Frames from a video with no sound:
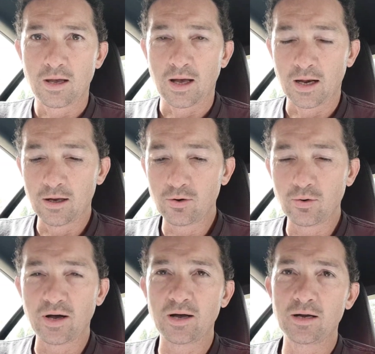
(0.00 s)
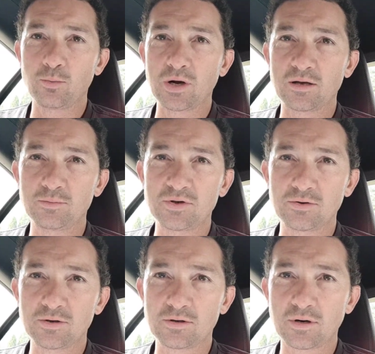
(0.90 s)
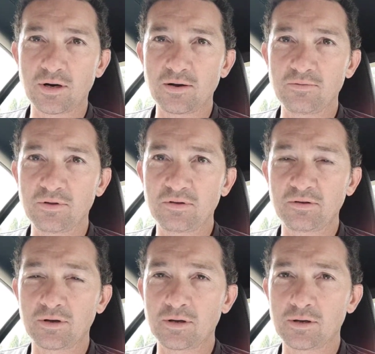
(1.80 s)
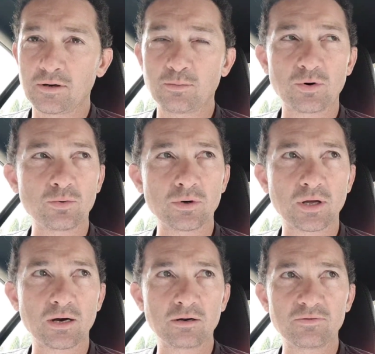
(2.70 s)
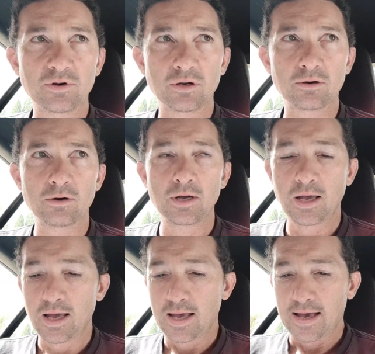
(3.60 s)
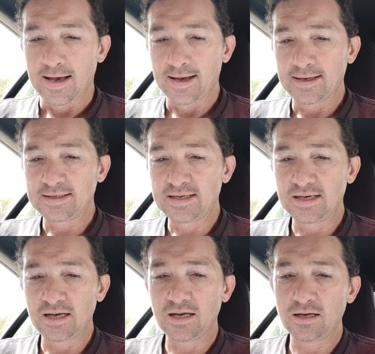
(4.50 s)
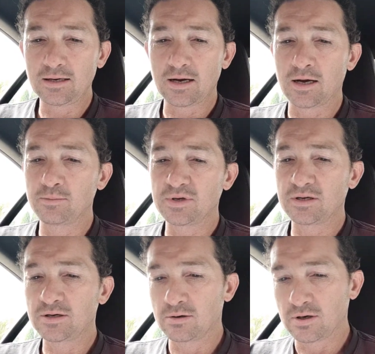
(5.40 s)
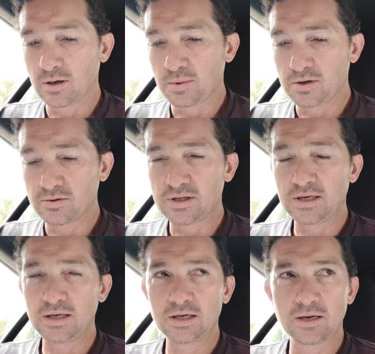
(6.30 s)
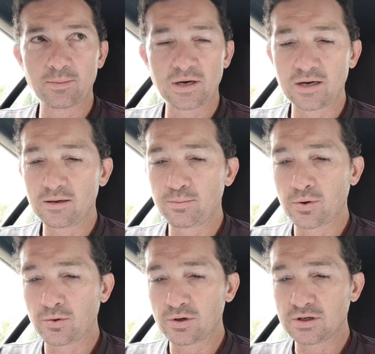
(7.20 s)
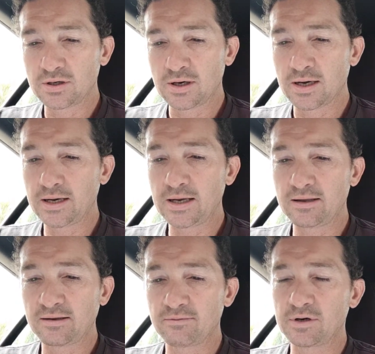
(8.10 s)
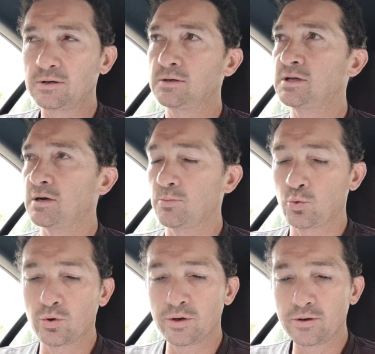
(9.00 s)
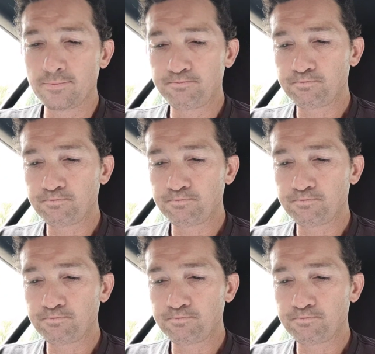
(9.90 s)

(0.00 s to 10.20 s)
Hello and welcome to another Ivan's number one garage video. Today I'm talking about the my Porsche 987.1,